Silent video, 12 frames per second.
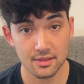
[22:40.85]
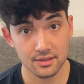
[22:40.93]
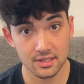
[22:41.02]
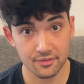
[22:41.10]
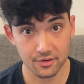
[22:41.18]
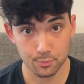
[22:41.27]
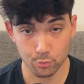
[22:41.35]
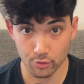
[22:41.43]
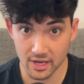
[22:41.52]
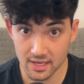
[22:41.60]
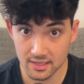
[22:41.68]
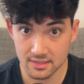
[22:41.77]
the different
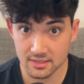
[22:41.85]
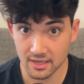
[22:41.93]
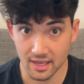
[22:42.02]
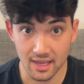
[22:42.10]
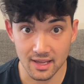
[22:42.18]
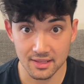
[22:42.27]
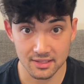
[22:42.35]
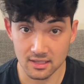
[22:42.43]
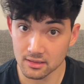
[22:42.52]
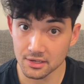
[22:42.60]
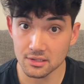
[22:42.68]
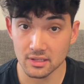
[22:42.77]
brands, and the
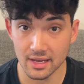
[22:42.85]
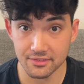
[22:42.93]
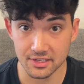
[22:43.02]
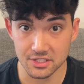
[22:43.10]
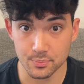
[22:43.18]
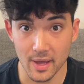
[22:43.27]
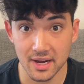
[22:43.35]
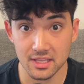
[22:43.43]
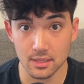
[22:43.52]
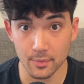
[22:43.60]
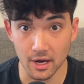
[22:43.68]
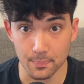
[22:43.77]
clinical evidence backing
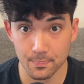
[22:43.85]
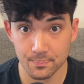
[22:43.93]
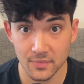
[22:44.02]
them up.